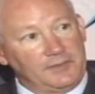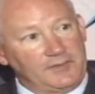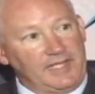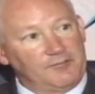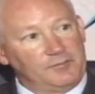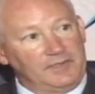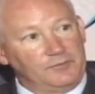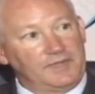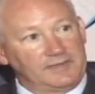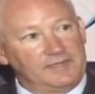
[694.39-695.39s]
we have them in
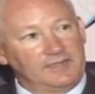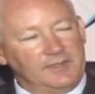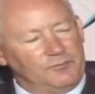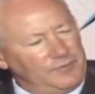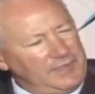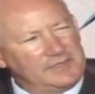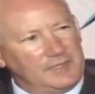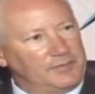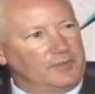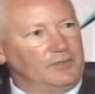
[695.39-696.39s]
fixed income, very
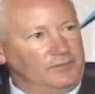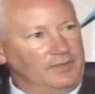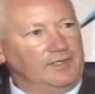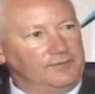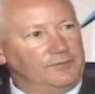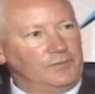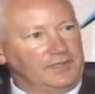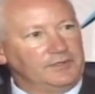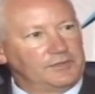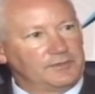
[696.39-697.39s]
typical of what
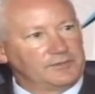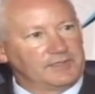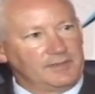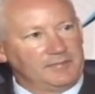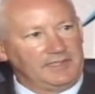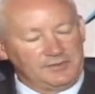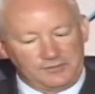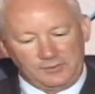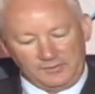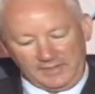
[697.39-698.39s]
insurance companies
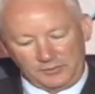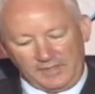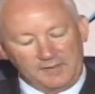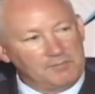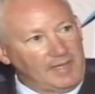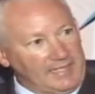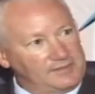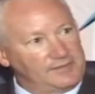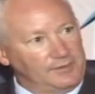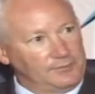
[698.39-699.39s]
do, and they try and
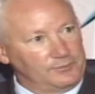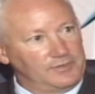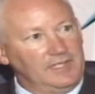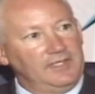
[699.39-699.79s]
match those